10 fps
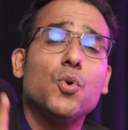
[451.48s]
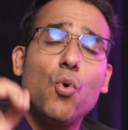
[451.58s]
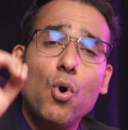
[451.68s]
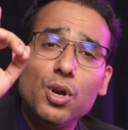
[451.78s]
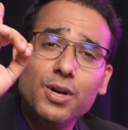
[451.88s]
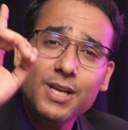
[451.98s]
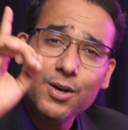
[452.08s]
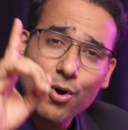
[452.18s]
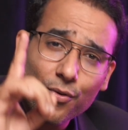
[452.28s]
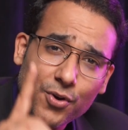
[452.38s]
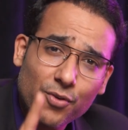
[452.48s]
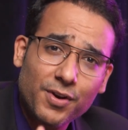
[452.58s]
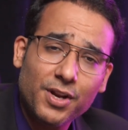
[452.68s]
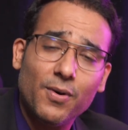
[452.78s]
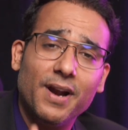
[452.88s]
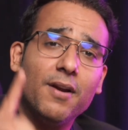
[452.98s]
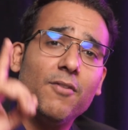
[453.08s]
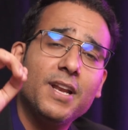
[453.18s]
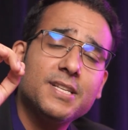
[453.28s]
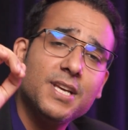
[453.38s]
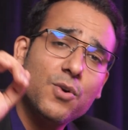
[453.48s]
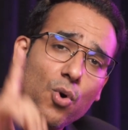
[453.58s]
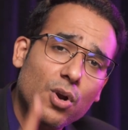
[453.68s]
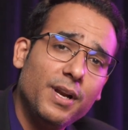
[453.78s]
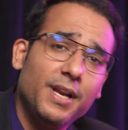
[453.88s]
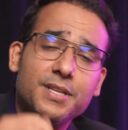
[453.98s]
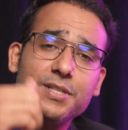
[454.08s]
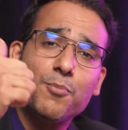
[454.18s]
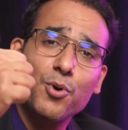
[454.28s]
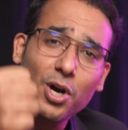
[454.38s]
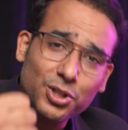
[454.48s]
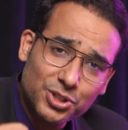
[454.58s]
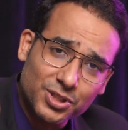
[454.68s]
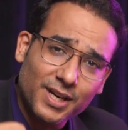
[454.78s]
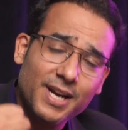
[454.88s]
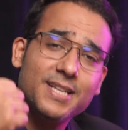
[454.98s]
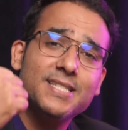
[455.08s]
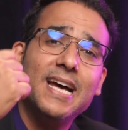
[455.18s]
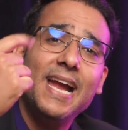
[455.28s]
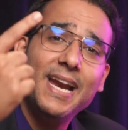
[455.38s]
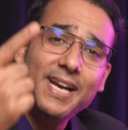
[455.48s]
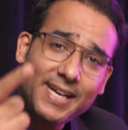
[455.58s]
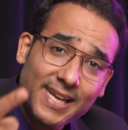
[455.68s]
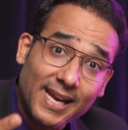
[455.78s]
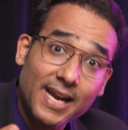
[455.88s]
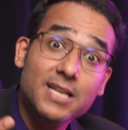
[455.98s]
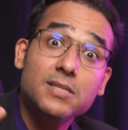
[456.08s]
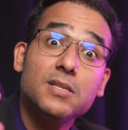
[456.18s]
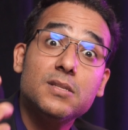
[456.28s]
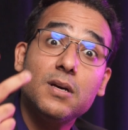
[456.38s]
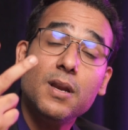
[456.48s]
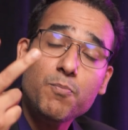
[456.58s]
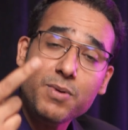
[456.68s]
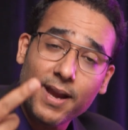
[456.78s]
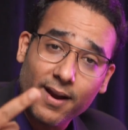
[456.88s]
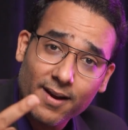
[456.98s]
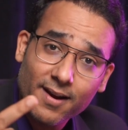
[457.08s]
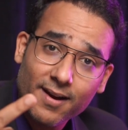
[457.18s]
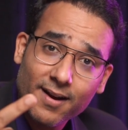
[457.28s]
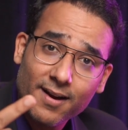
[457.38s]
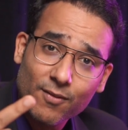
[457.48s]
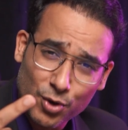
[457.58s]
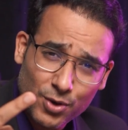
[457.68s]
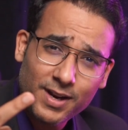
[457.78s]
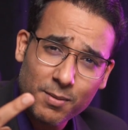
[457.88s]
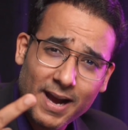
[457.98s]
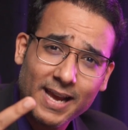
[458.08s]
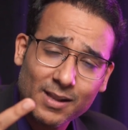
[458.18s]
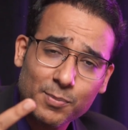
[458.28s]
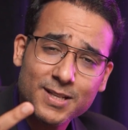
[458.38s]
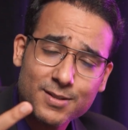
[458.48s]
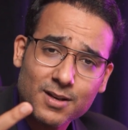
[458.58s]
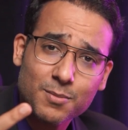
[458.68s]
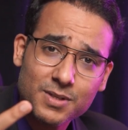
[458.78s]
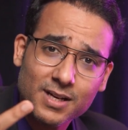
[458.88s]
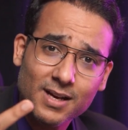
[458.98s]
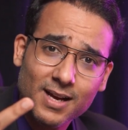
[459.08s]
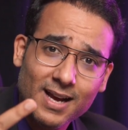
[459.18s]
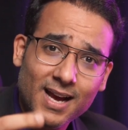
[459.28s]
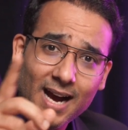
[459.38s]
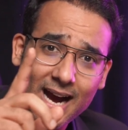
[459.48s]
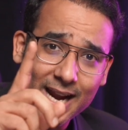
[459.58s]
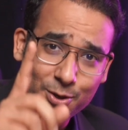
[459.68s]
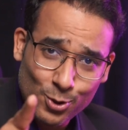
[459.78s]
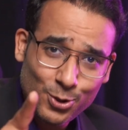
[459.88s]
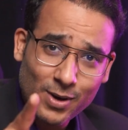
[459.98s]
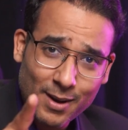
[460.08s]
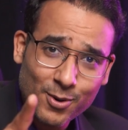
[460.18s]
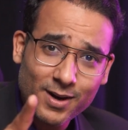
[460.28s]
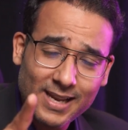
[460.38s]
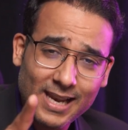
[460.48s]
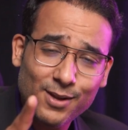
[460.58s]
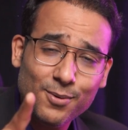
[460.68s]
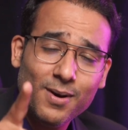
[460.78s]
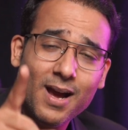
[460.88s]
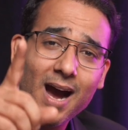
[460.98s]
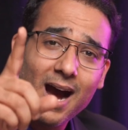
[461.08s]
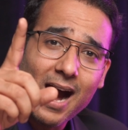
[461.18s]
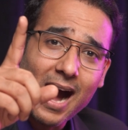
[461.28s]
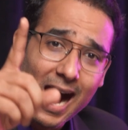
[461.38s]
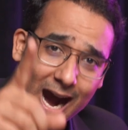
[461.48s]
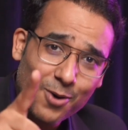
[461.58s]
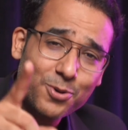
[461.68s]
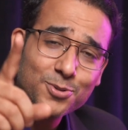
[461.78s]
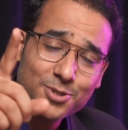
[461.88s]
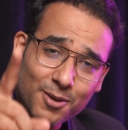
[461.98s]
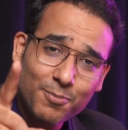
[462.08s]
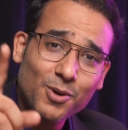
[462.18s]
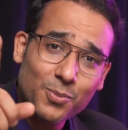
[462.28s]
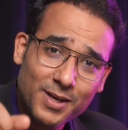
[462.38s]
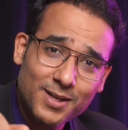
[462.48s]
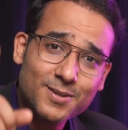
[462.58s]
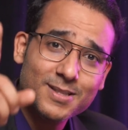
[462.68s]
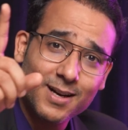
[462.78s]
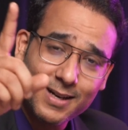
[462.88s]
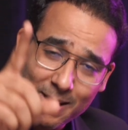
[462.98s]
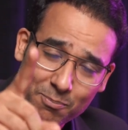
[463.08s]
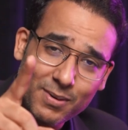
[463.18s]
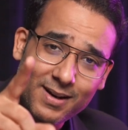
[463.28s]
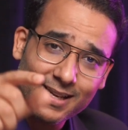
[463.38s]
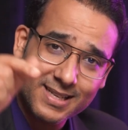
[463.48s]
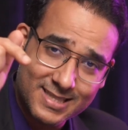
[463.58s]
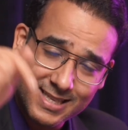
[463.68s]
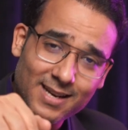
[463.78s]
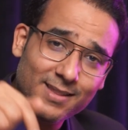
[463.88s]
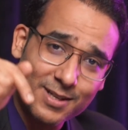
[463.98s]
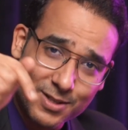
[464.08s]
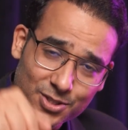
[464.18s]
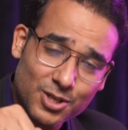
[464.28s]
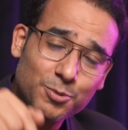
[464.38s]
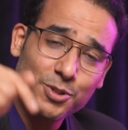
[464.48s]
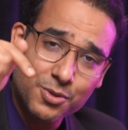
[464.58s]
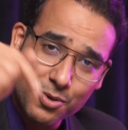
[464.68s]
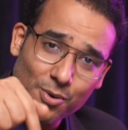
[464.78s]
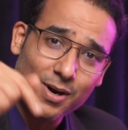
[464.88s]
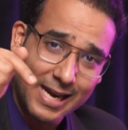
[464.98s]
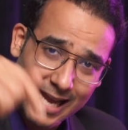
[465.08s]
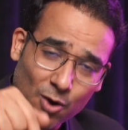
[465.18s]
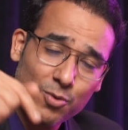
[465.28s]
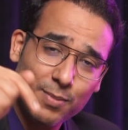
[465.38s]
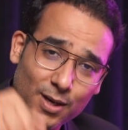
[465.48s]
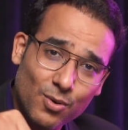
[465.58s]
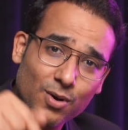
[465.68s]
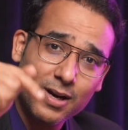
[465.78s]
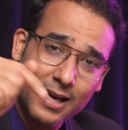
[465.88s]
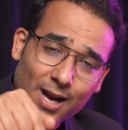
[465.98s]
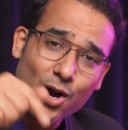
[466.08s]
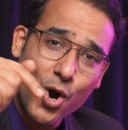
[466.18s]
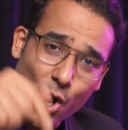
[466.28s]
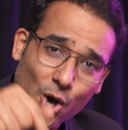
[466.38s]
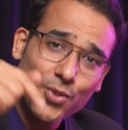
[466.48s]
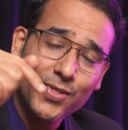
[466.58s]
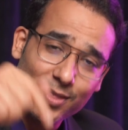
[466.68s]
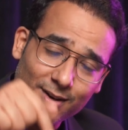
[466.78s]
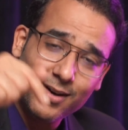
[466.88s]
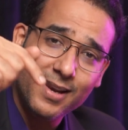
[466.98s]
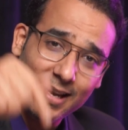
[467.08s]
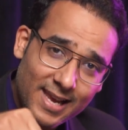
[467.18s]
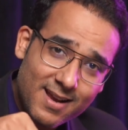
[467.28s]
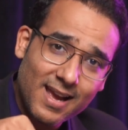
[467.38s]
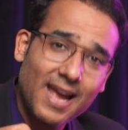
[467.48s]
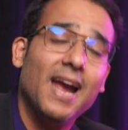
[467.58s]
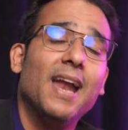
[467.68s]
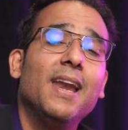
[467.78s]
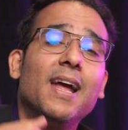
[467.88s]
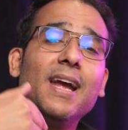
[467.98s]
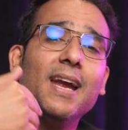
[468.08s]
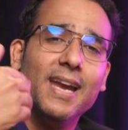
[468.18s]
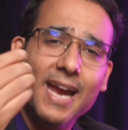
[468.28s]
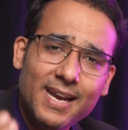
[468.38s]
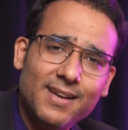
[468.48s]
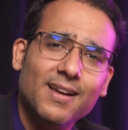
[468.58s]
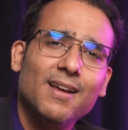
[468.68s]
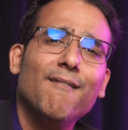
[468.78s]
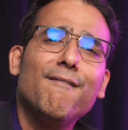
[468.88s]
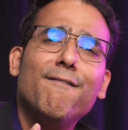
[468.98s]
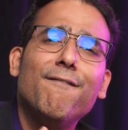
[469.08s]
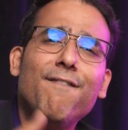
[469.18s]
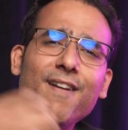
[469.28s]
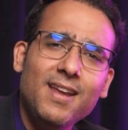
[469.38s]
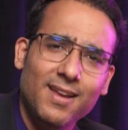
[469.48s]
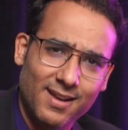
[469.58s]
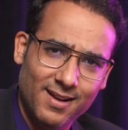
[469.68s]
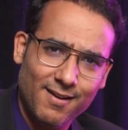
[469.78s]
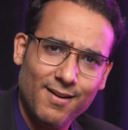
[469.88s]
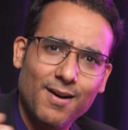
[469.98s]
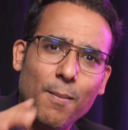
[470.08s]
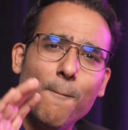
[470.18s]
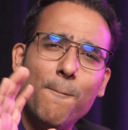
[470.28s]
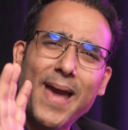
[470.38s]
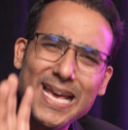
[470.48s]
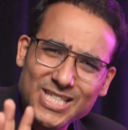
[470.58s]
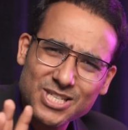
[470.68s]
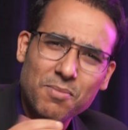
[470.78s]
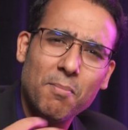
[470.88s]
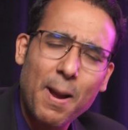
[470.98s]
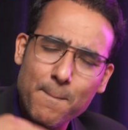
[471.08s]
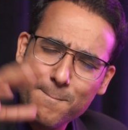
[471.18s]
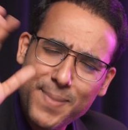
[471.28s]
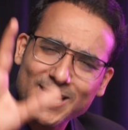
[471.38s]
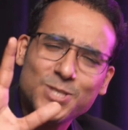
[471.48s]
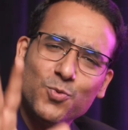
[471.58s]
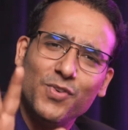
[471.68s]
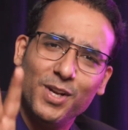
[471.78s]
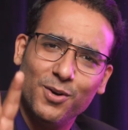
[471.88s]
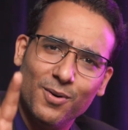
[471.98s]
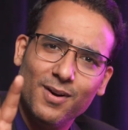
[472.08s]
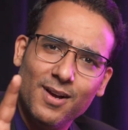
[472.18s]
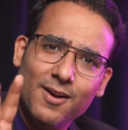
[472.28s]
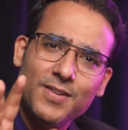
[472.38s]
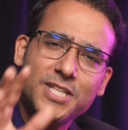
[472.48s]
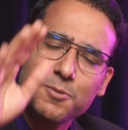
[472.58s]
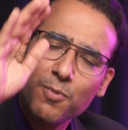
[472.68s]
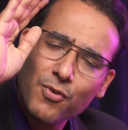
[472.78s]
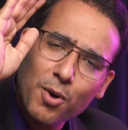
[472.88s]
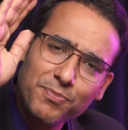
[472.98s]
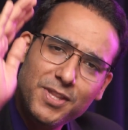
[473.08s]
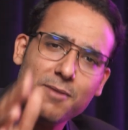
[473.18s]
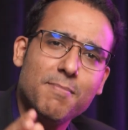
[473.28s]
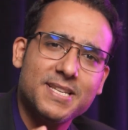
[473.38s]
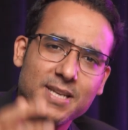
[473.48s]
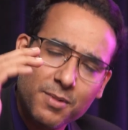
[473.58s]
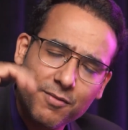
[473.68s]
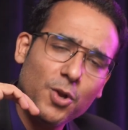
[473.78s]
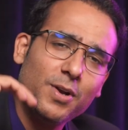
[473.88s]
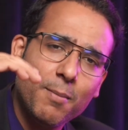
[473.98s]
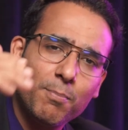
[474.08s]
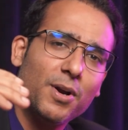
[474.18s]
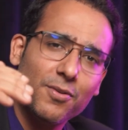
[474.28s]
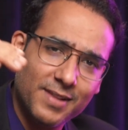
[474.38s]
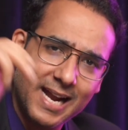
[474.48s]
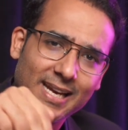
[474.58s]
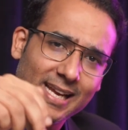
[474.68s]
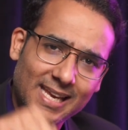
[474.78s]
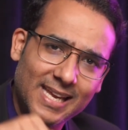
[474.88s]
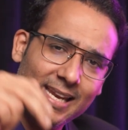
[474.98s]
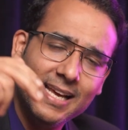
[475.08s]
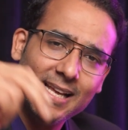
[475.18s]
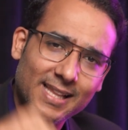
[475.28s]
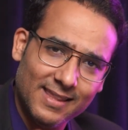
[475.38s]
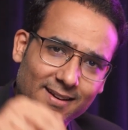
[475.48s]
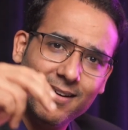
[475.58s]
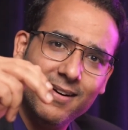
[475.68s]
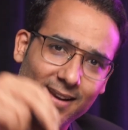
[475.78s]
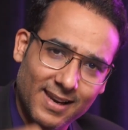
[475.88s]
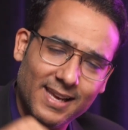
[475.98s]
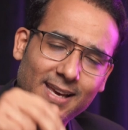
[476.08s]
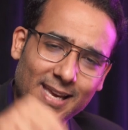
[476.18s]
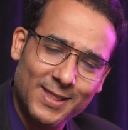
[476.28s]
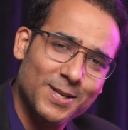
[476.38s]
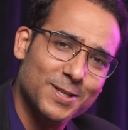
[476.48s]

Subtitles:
the quality of your video ad. Now, when I say quality, it is the production, it is the editing, it is the scripting. Would you need my help in scripting? I told you, I'm going to tell you how to script your videos. A template is there in the description. Go down below, click on the link and get free, best, my best video, which has performed the best. I'm giving you a template of that in the link in the